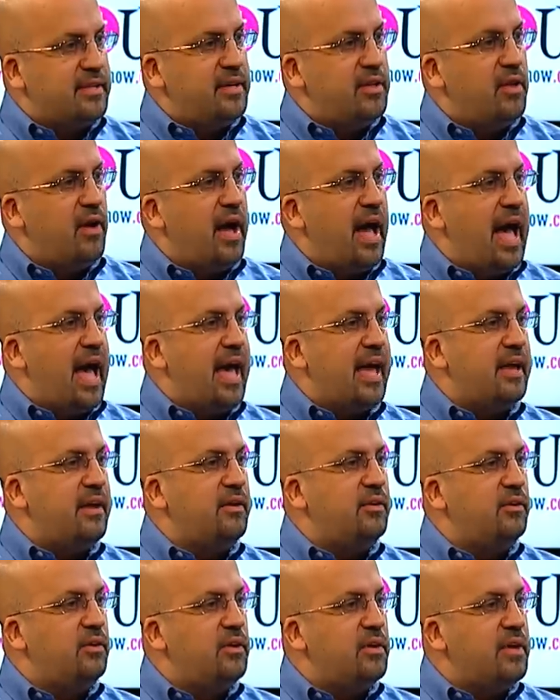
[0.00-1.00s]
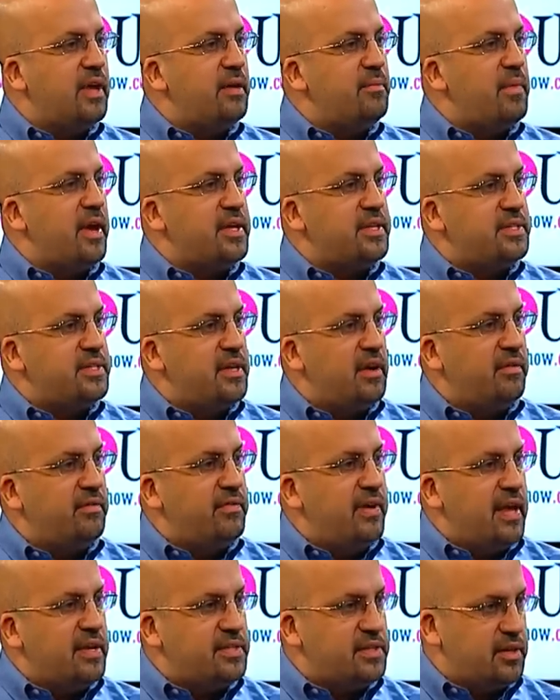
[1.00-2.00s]
I look at
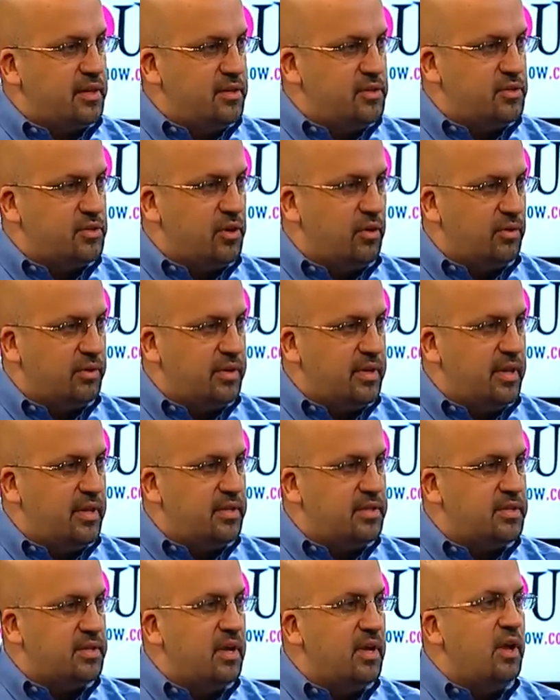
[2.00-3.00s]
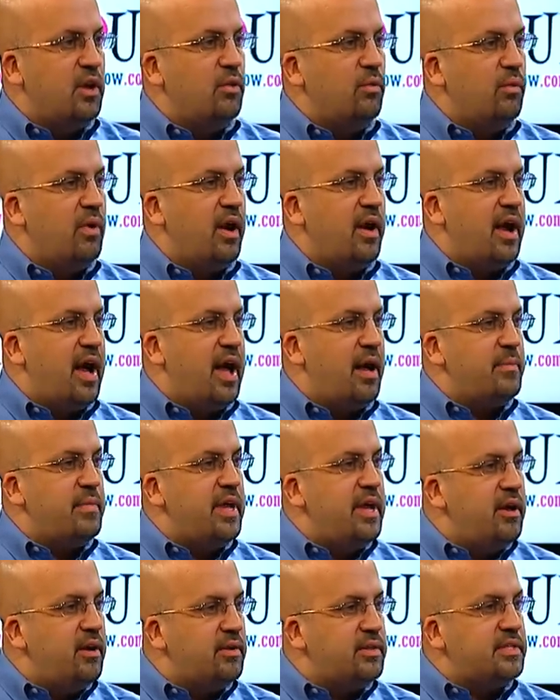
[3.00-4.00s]
myself as a consultant where I'm
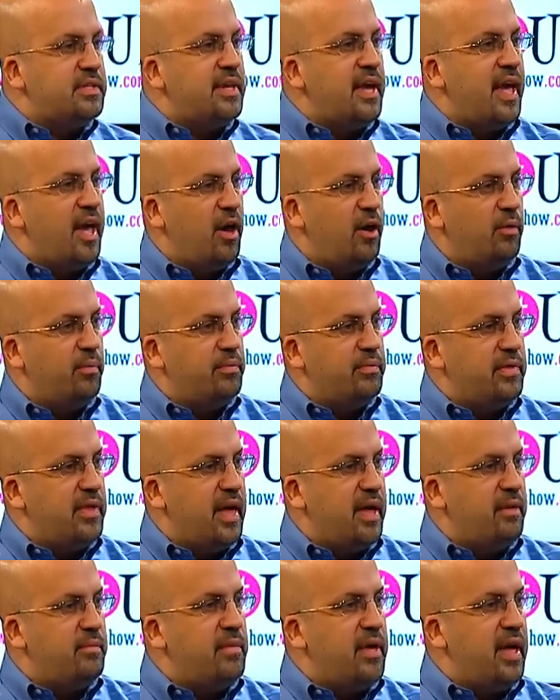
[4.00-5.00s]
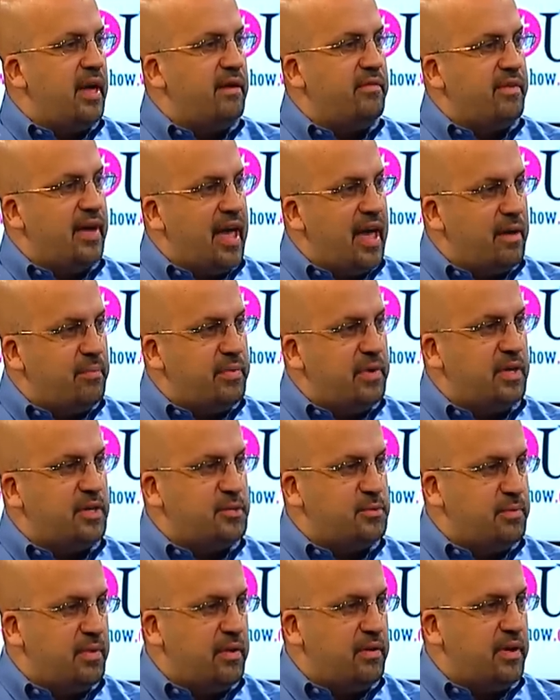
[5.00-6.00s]
here to help them have a happy
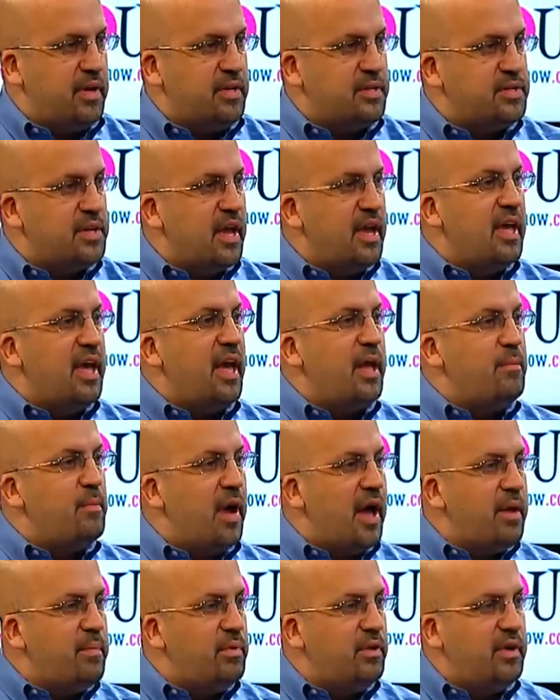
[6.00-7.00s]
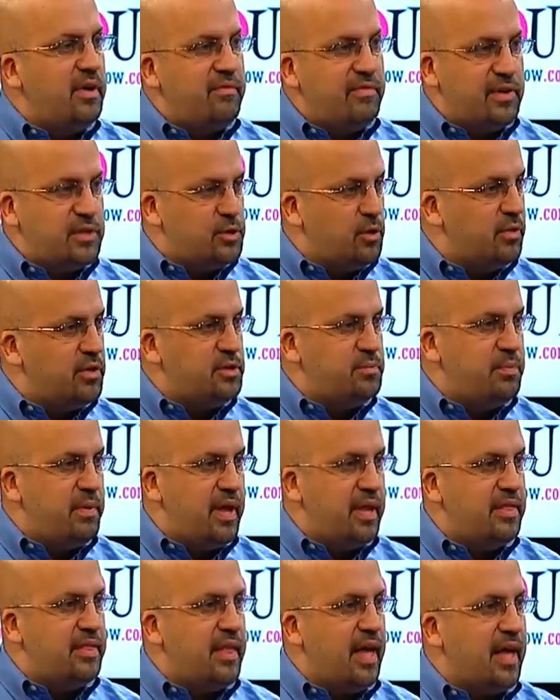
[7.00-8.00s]
experience. And my belief has always
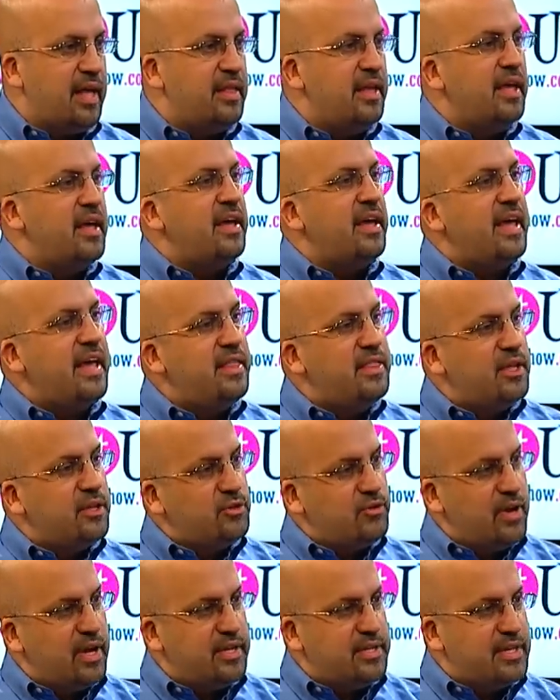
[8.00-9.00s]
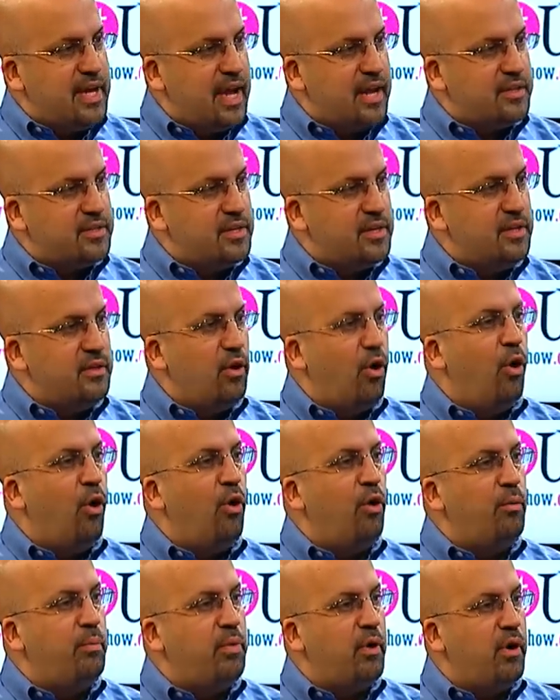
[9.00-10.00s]
been that in the transaction,
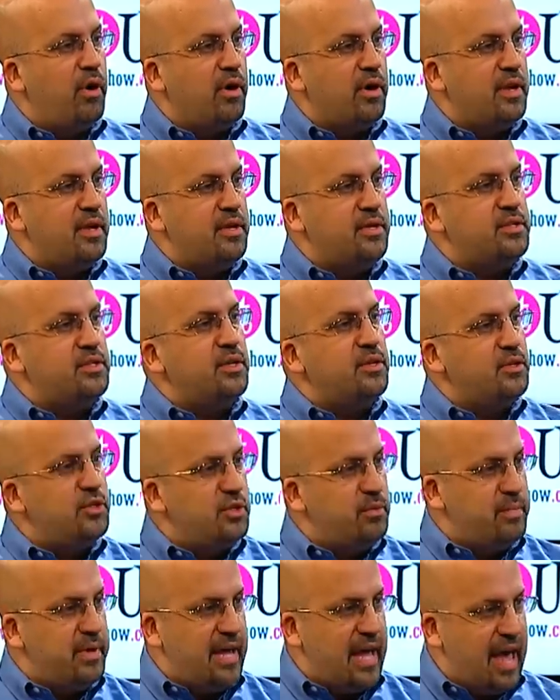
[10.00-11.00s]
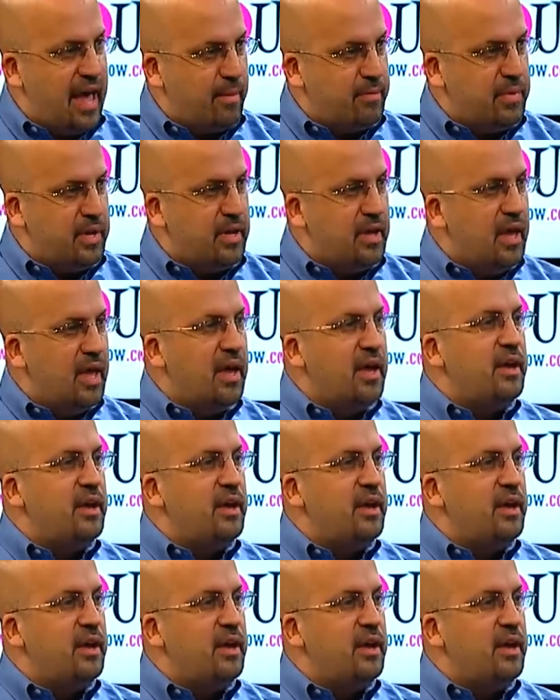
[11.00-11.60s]
all parties should be happy.